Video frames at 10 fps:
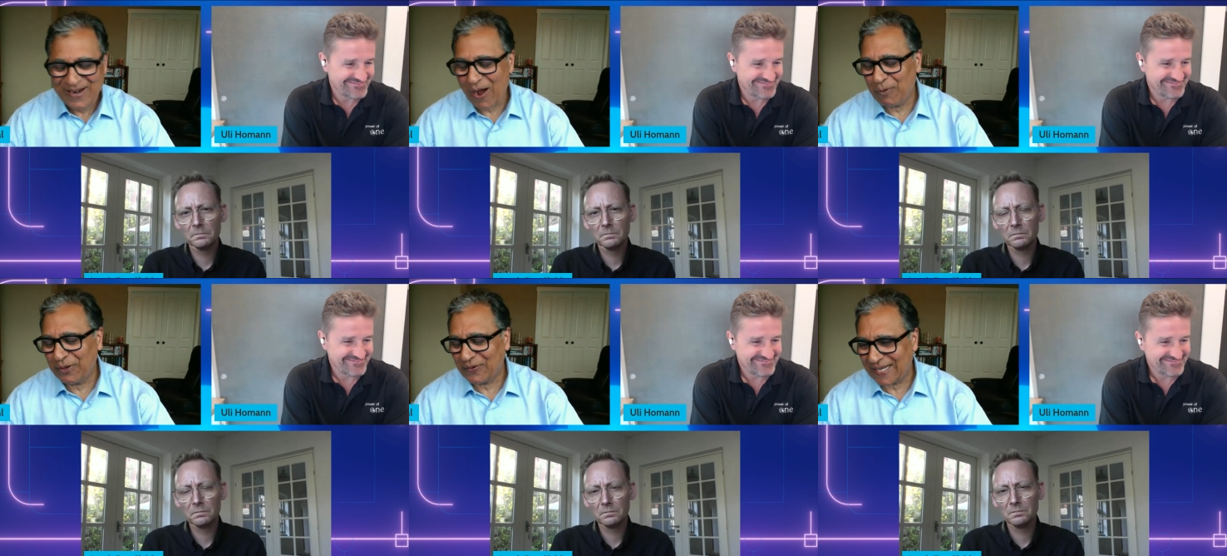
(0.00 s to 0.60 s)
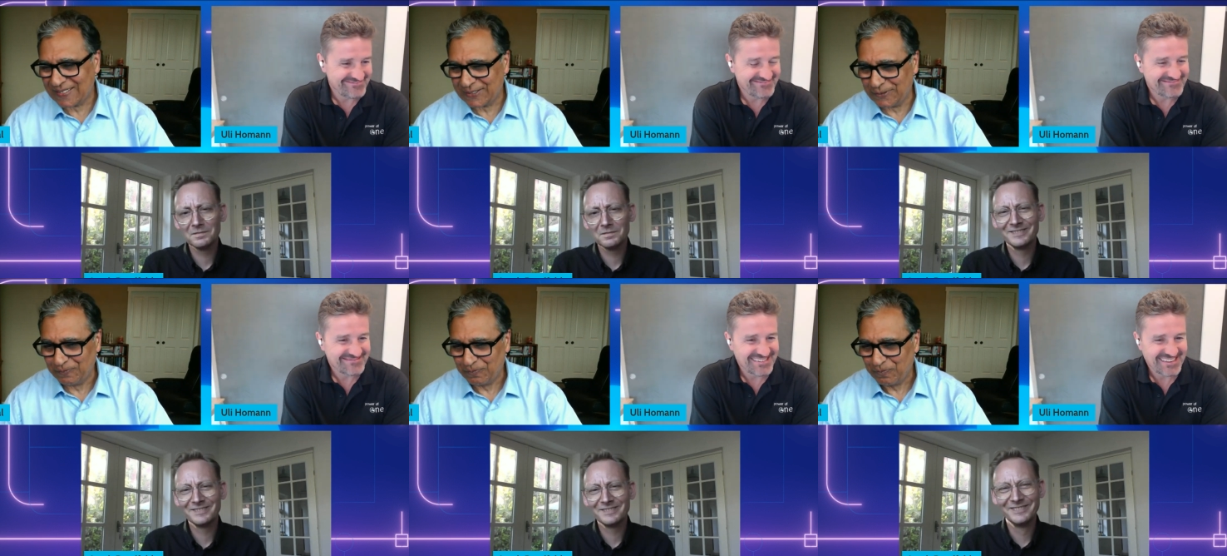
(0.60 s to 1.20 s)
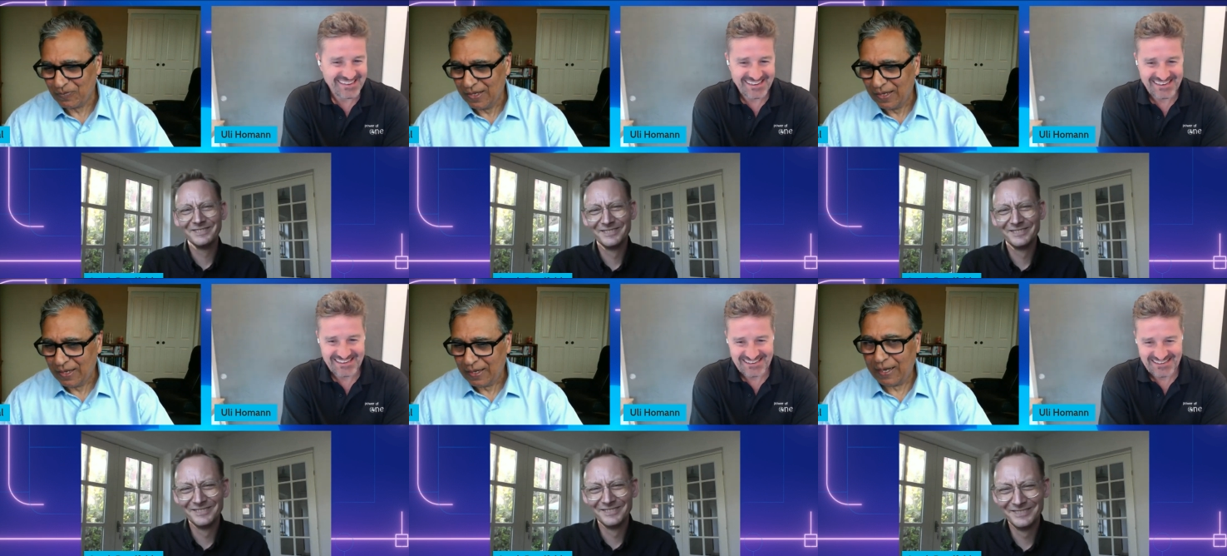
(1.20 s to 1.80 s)
Speaker 1: No, I wanted to ask you.
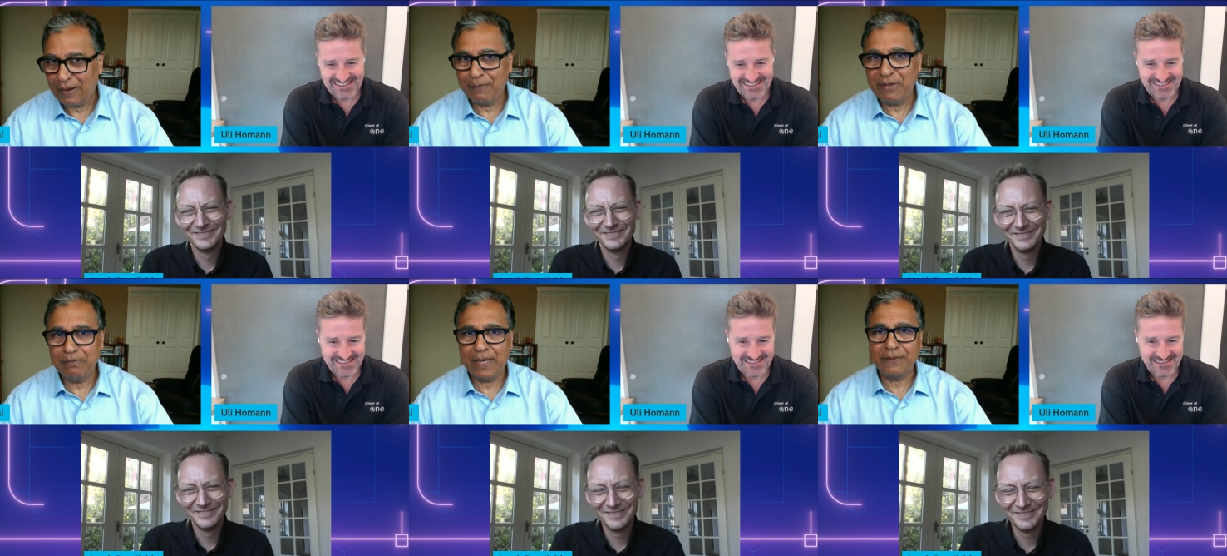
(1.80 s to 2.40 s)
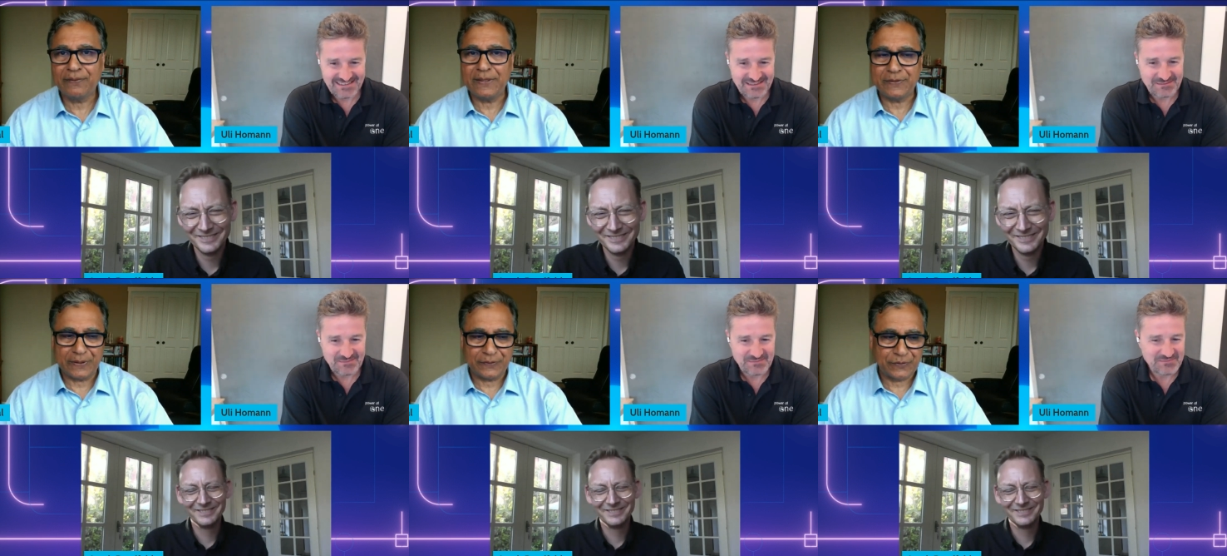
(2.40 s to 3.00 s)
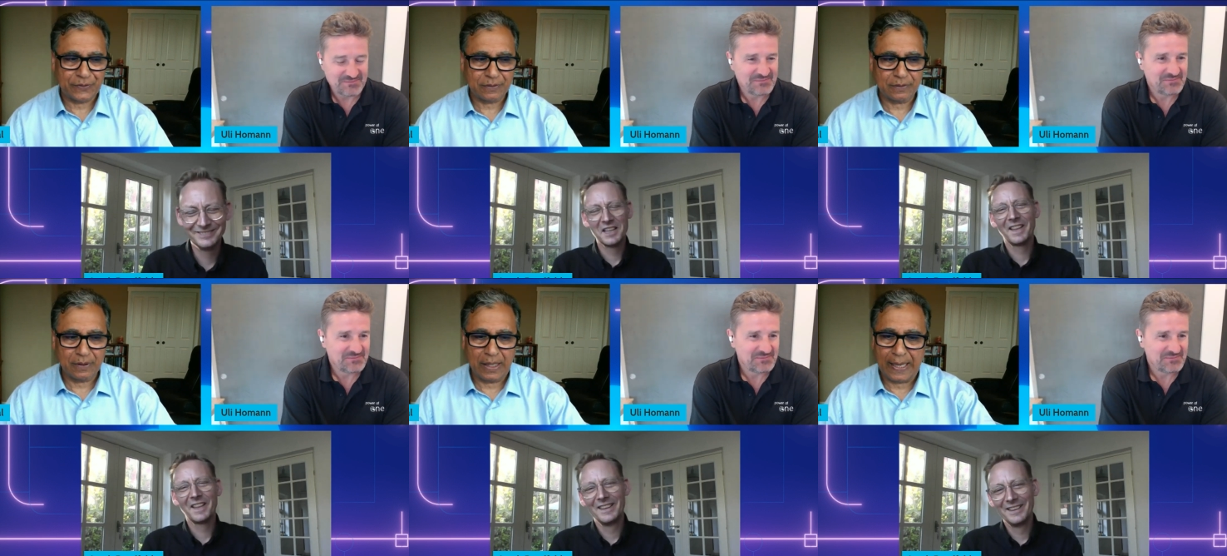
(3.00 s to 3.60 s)
Uh, I mean, my thesis,
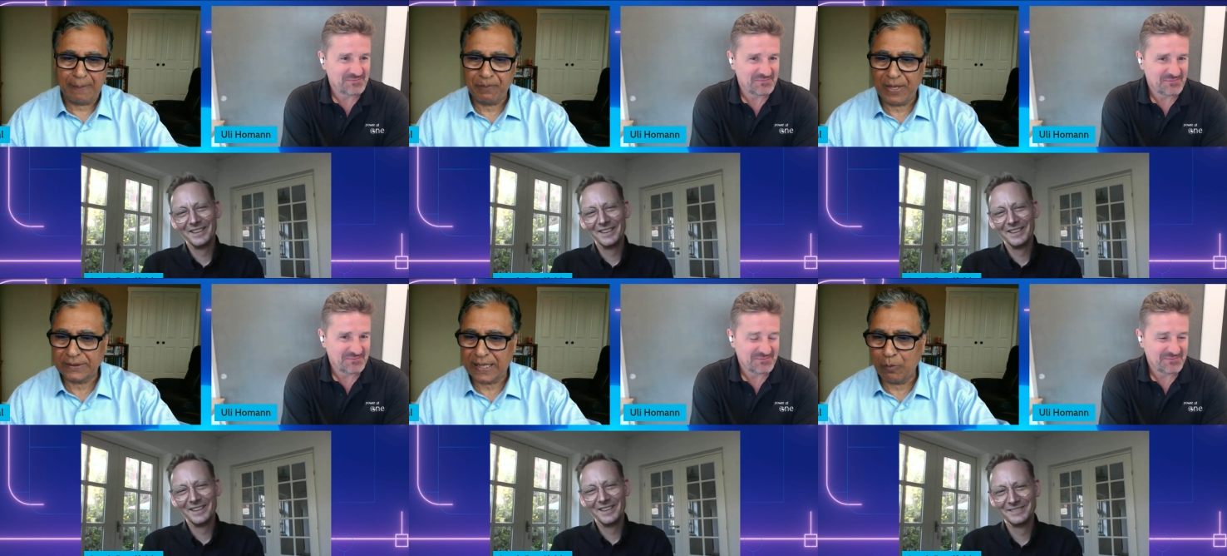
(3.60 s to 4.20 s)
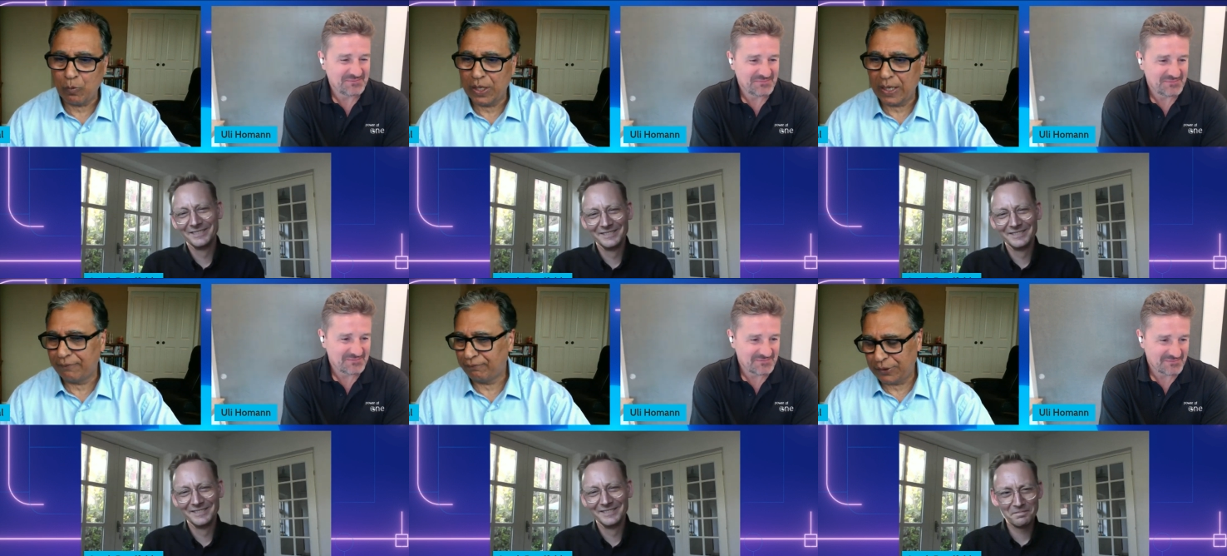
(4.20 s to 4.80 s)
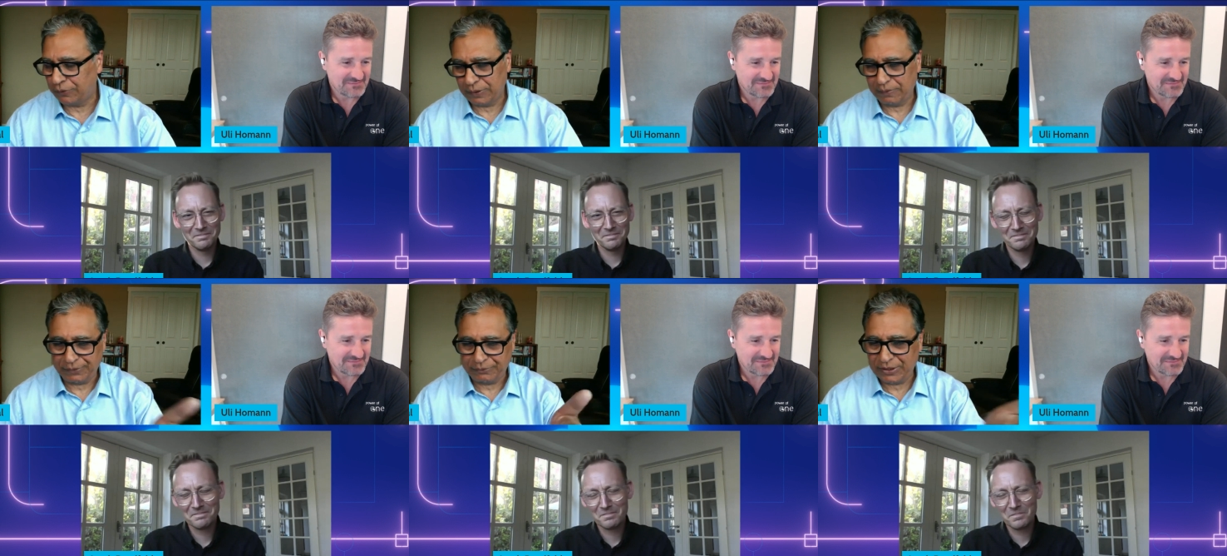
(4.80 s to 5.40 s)
uh, as I were, have, you know,
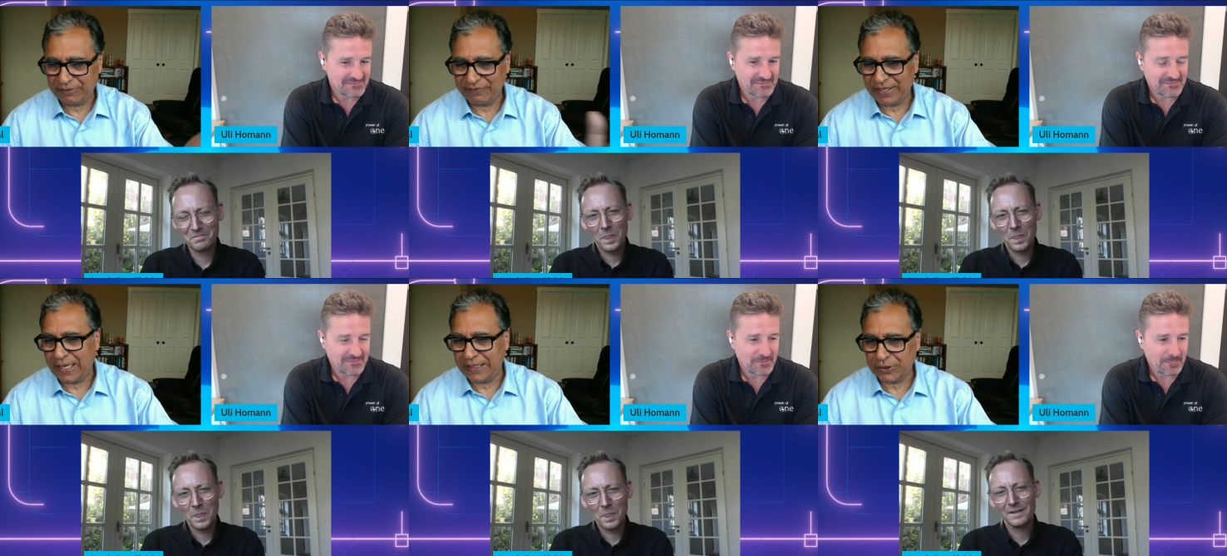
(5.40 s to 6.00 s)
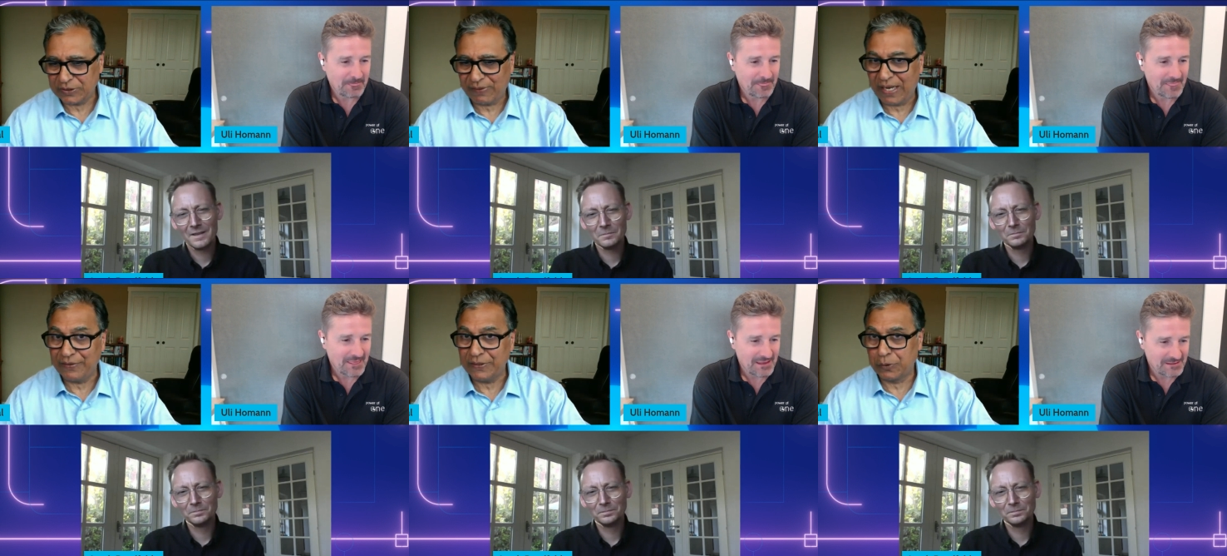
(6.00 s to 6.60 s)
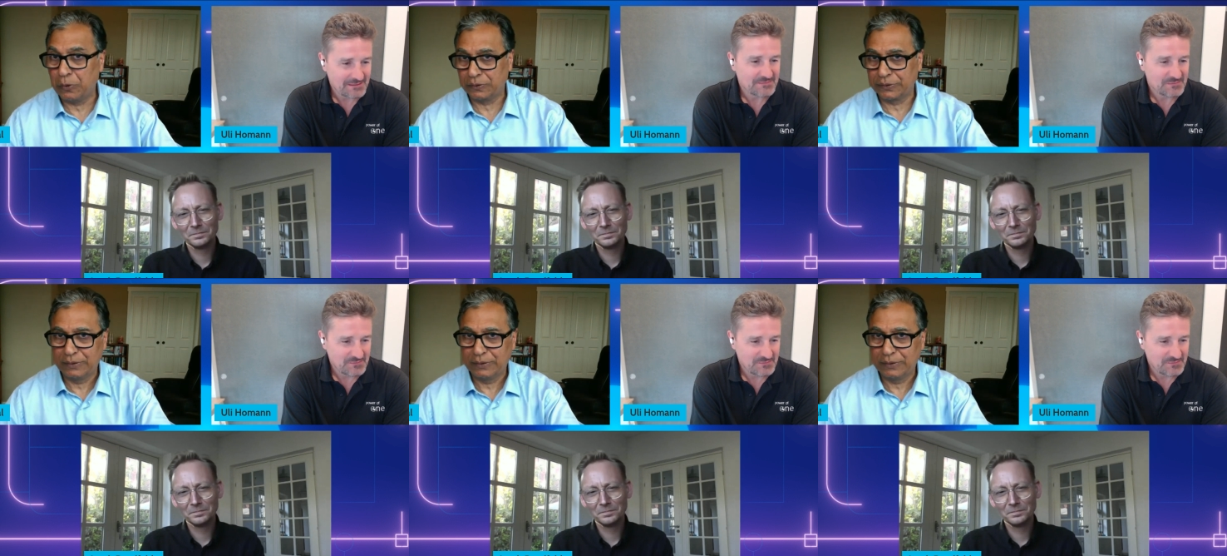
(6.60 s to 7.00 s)
generative AI is just five years old.